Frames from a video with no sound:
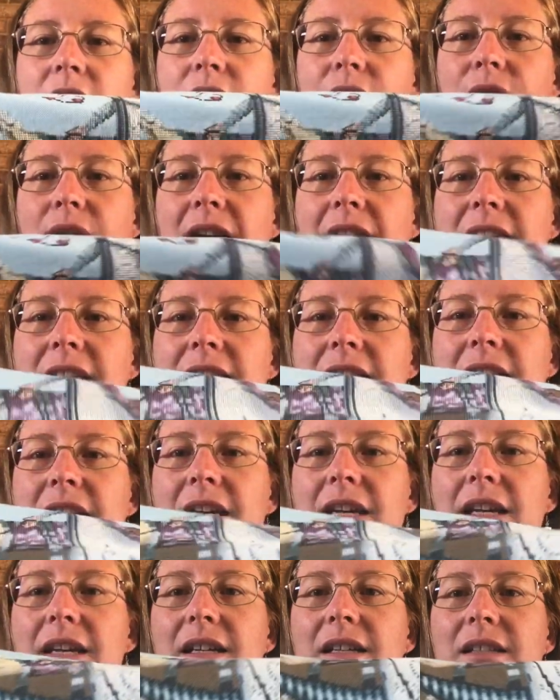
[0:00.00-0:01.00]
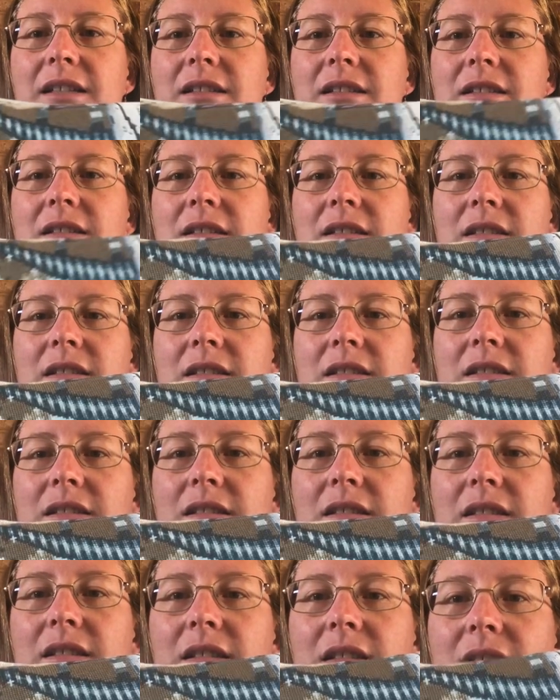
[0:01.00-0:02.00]
the reindeer
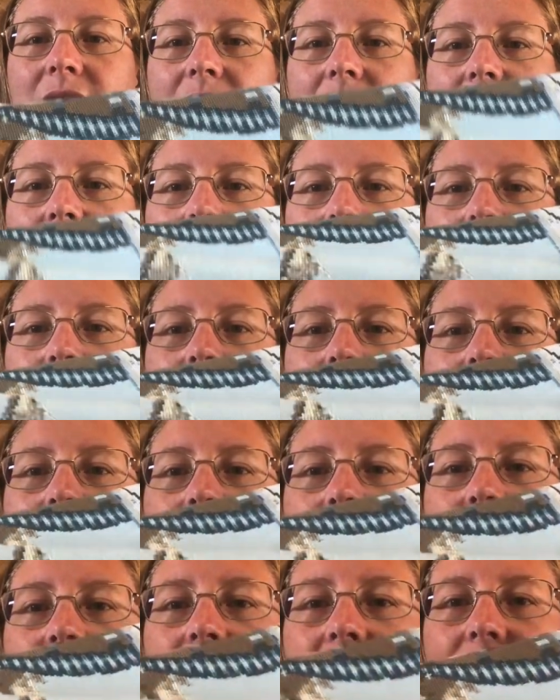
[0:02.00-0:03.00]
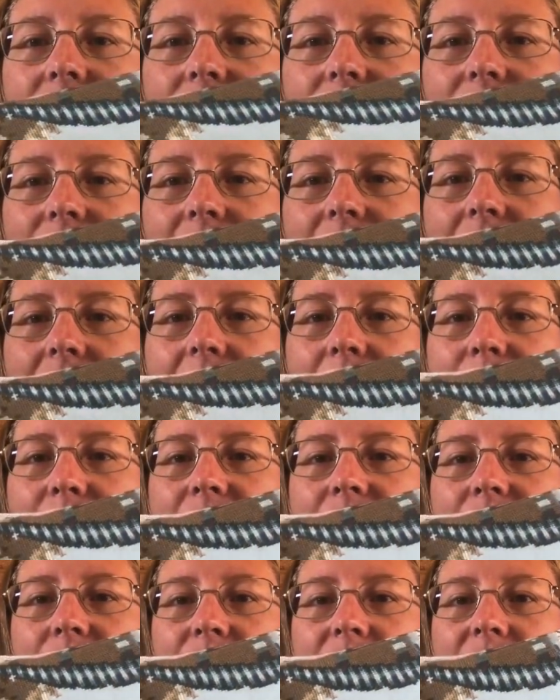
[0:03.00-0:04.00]
and then the snow